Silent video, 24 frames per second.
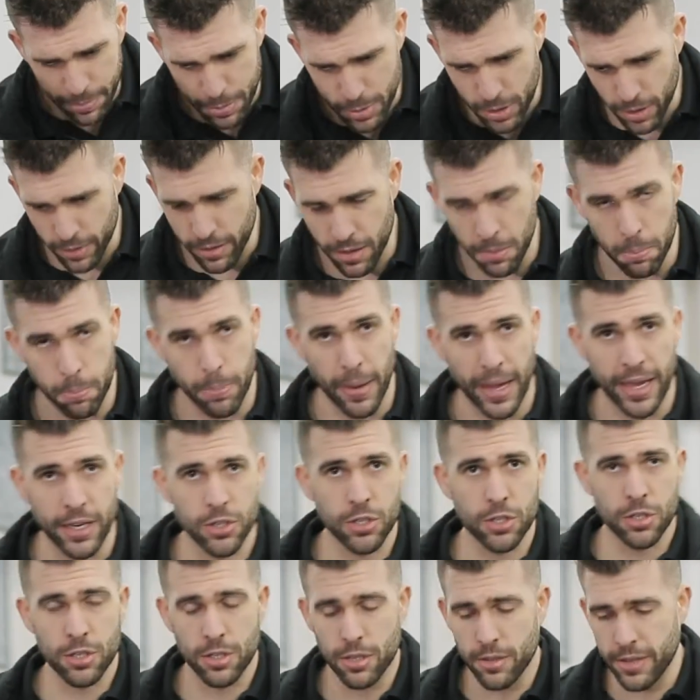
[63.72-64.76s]
ups on the bench.
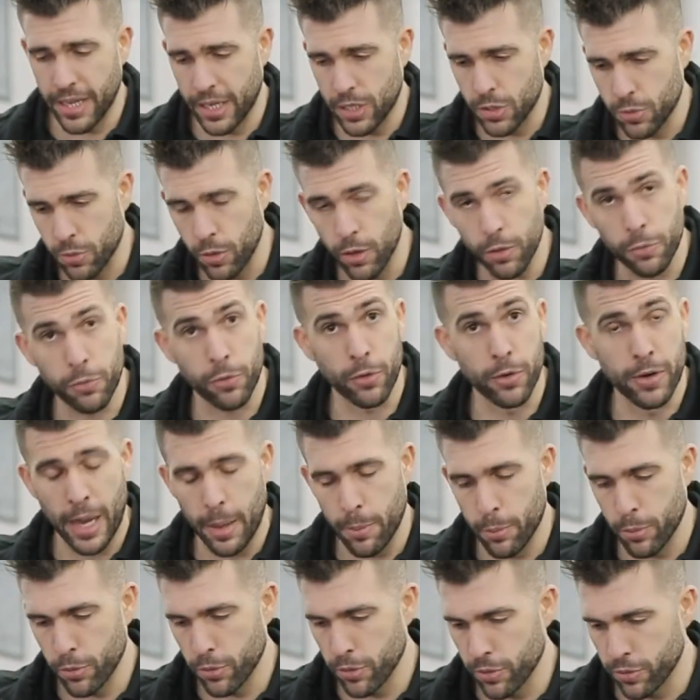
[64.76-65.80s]
That's wrong for a
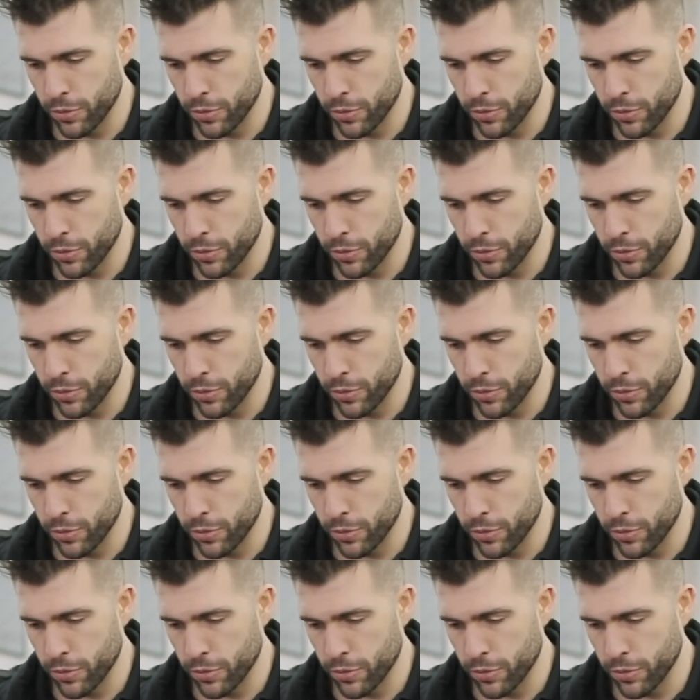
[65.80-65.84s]
number